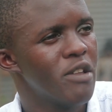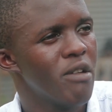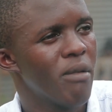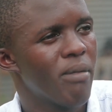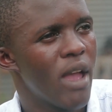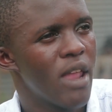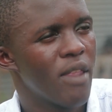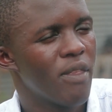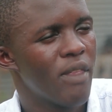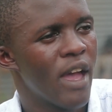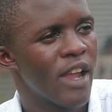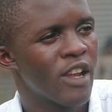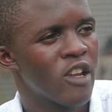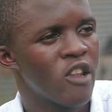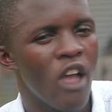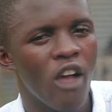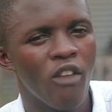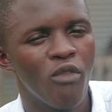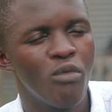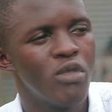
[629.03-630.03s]
You find that
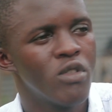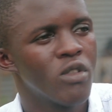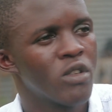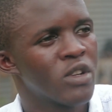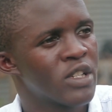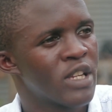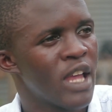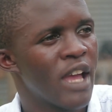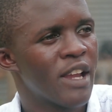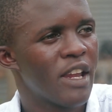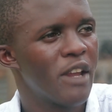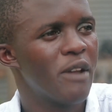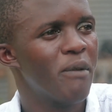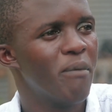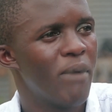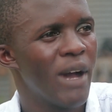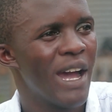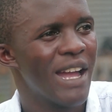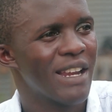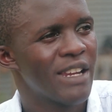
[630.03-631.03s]
you have built certain
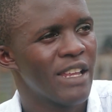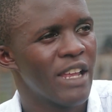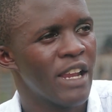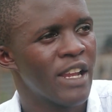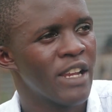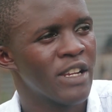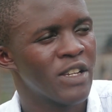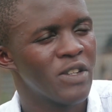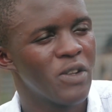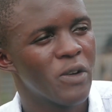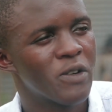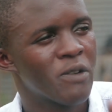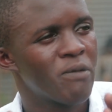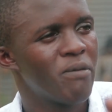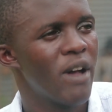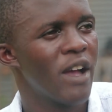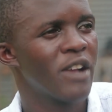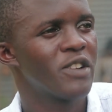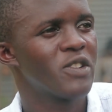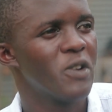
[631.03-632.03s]
part, it is not
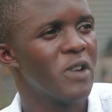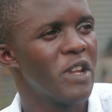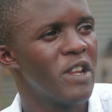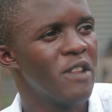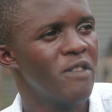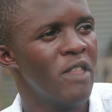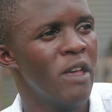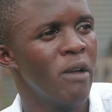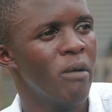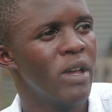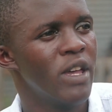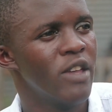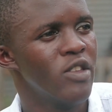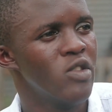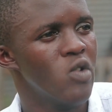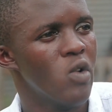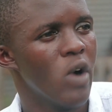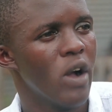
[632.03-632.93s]
functioning the way